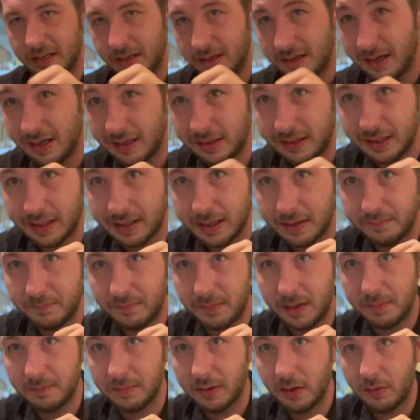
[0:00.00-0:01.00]
I think
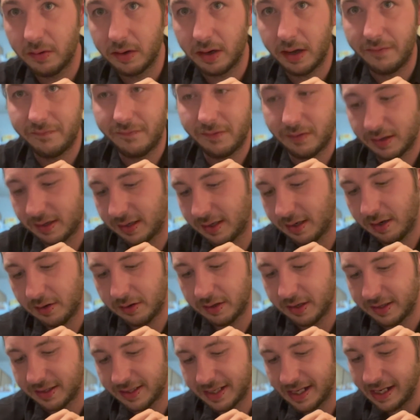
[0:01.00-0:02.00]
I'm going off on
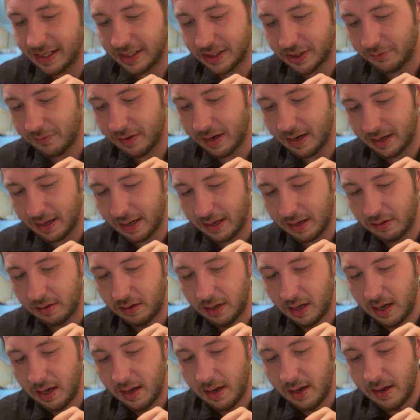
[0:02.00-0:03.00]
a tangent right now.
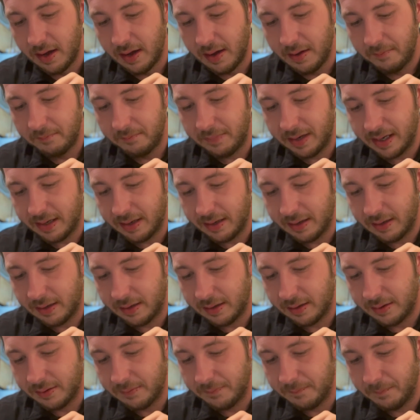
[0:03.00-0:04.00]
But
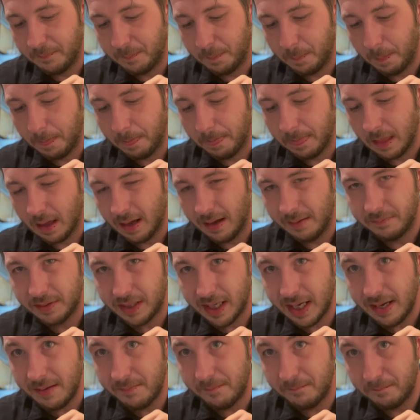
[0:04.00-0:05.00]
I'm
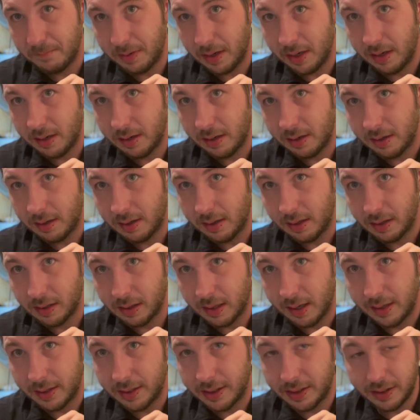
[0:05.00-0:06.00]
saying but a
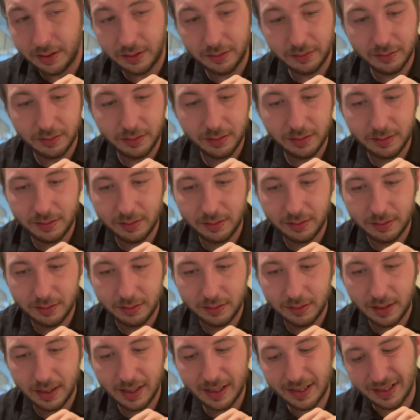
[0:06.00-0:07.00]
lot too.
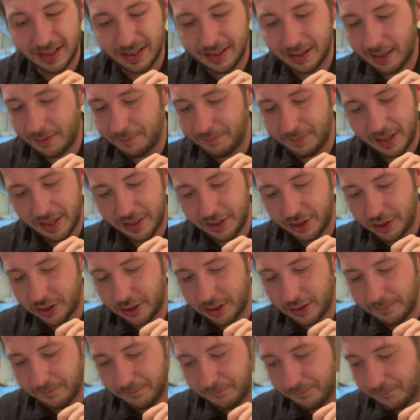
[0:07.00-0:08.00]
I gotta stop that shit.